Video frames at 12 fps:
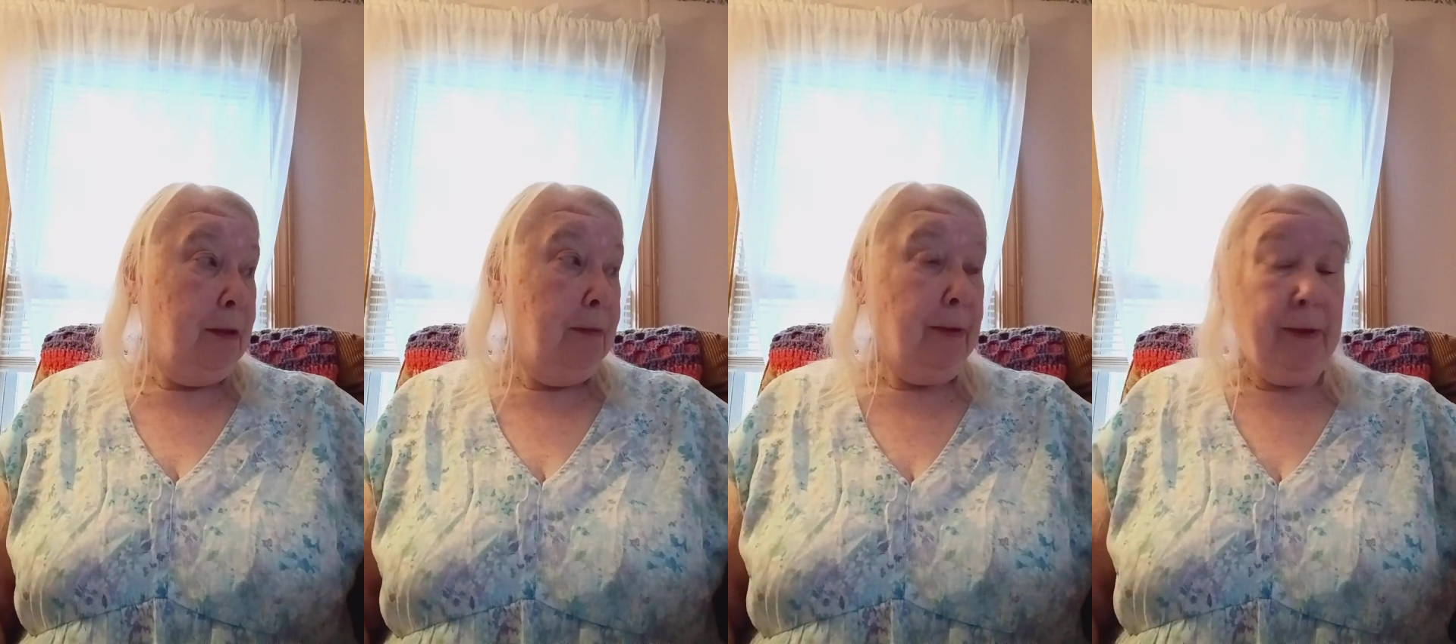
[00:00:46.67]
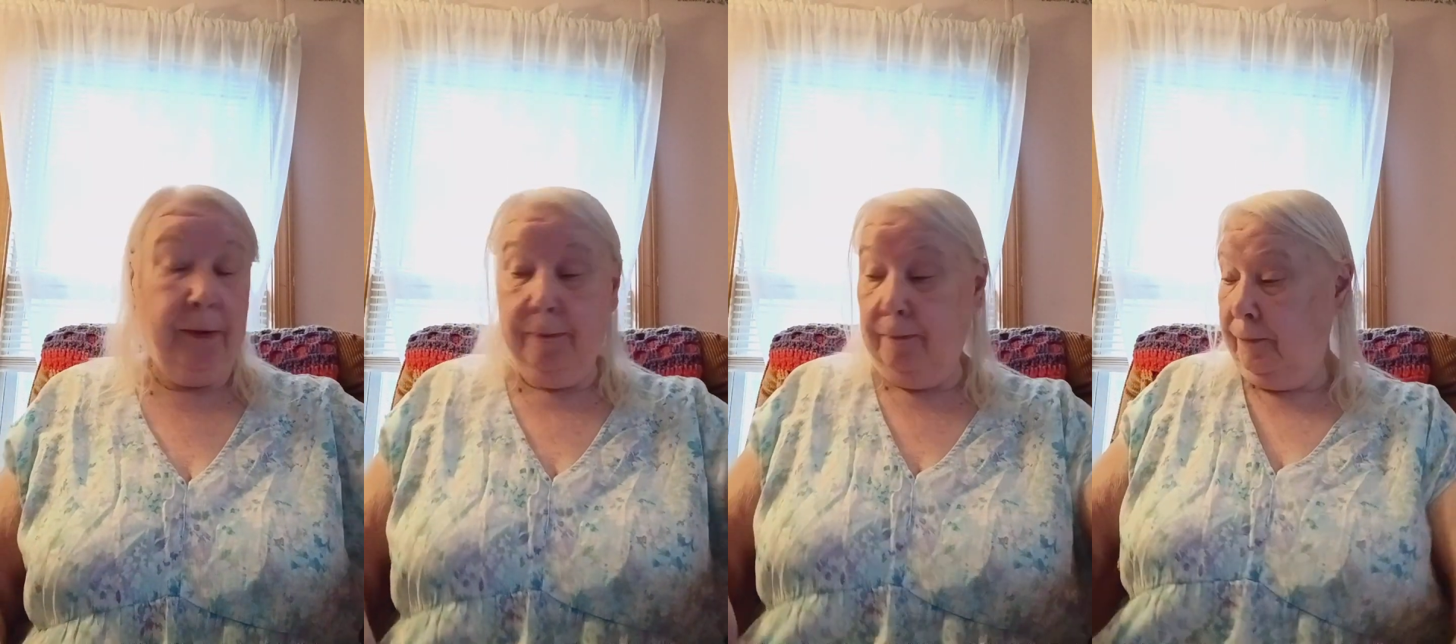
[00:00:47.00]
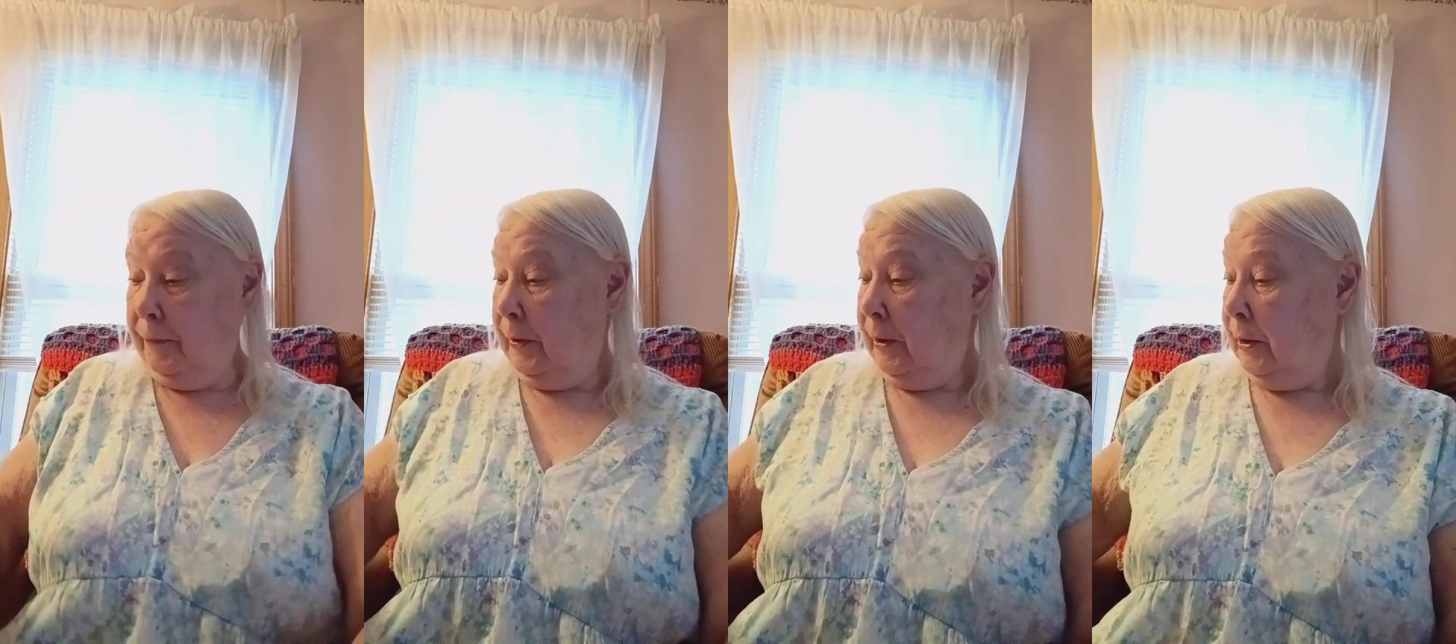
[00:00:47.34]
But
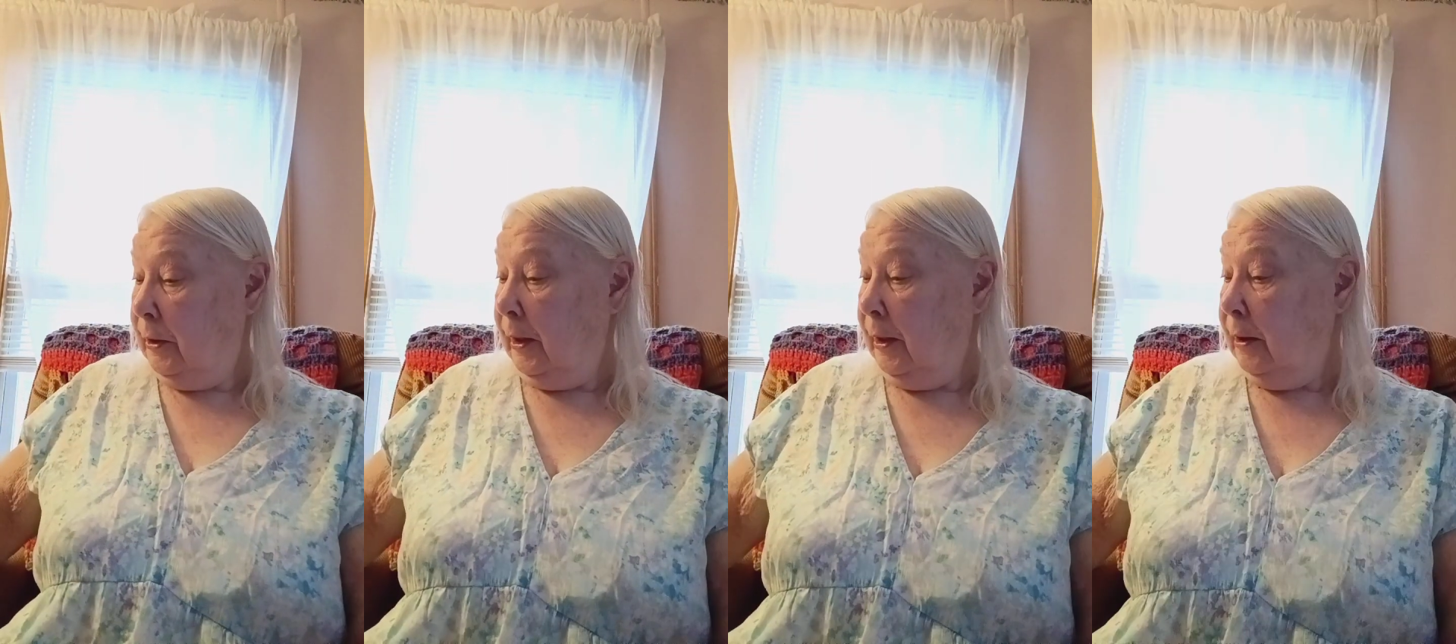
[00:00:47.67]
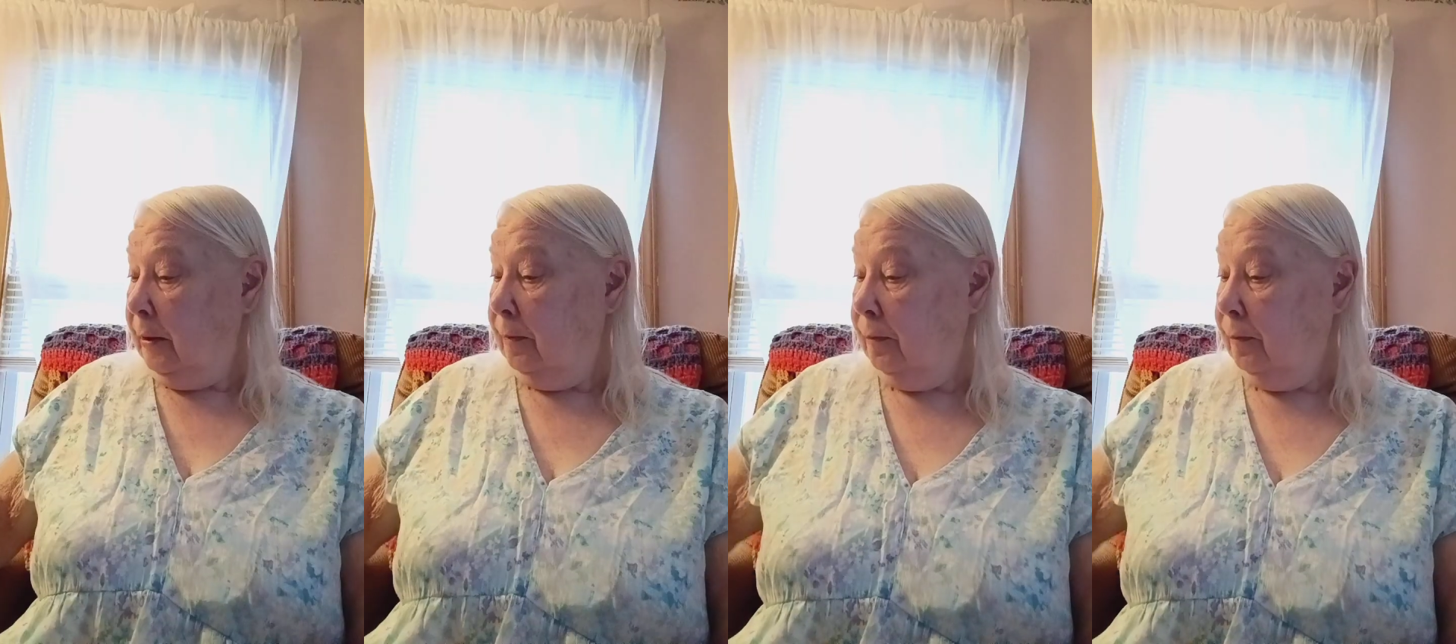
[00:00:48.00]
then